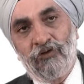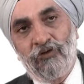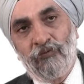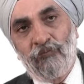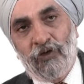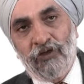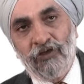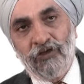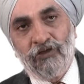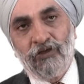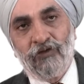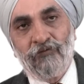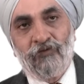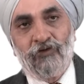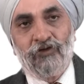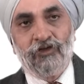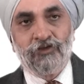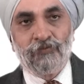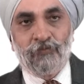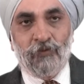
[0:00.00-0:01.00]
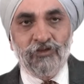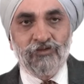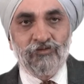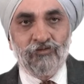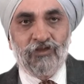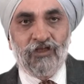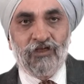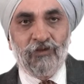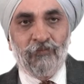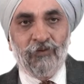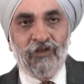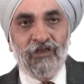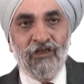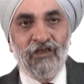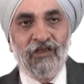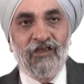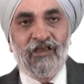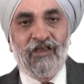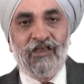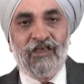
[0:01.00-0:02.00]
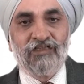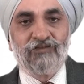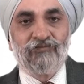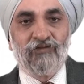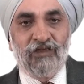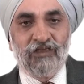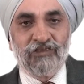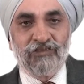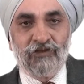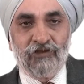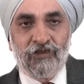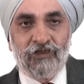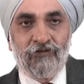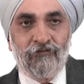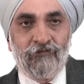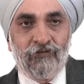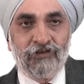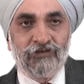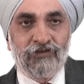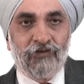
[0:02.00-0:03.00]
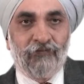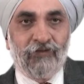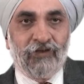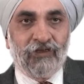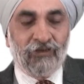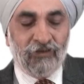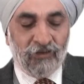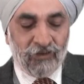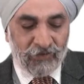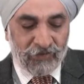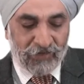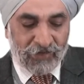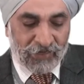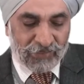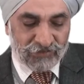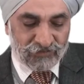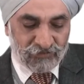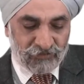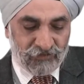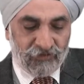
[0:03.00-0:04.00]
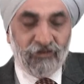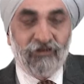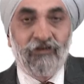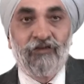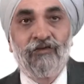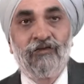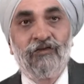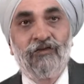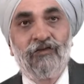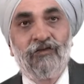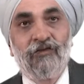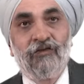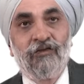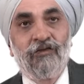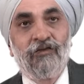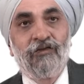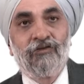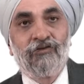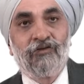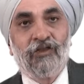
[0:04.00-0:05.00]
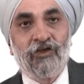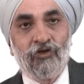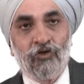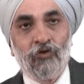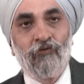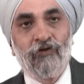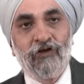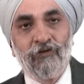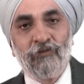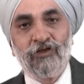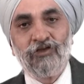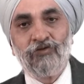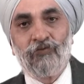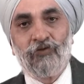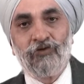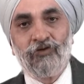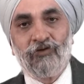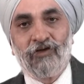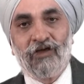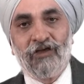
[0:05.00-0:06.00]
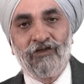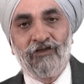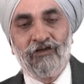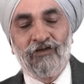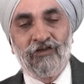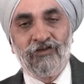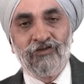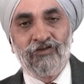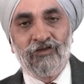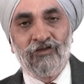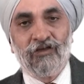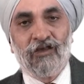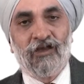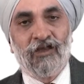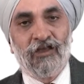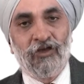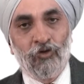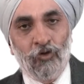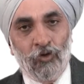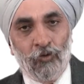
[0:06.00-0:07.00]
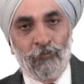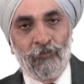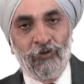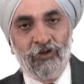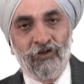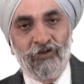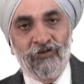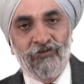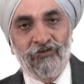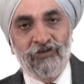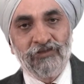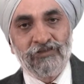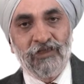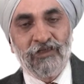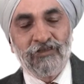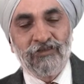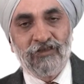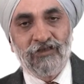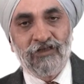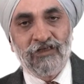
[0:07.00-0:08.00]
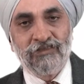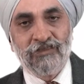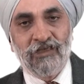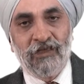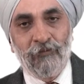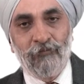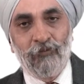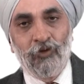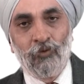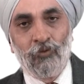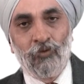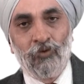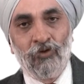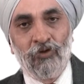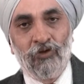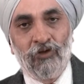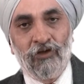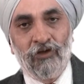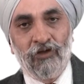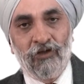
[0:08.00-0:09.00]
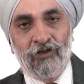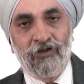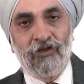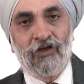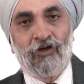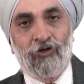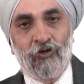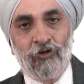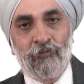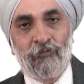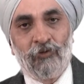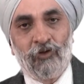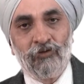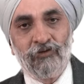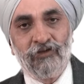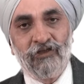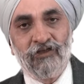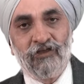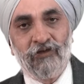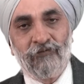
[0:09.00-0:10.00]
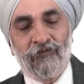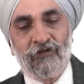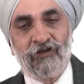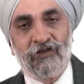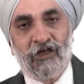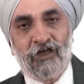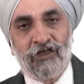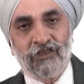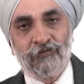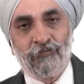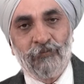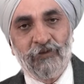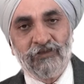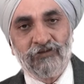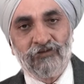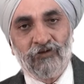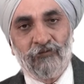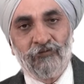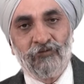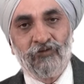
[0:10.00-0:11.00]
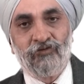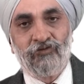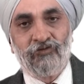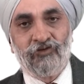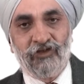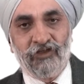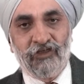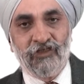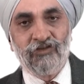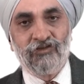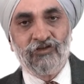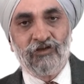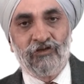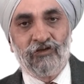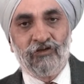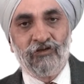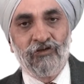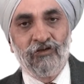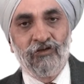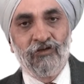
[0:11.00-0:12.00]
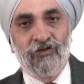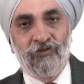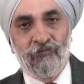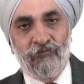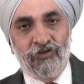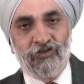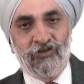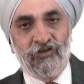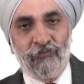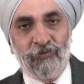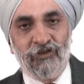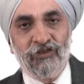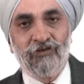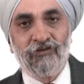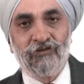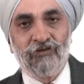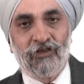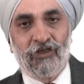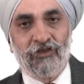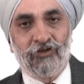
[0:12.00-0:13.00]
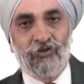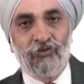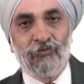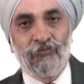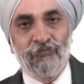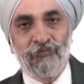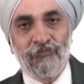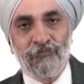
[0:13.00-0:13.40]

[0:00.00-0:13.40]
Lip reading: monitor for response to therapy as well as adverse effect as needed. Thank you very much for your kind attention. I hope this lecture has helped you learn all about the different aspects of treating children with TB. Thank you.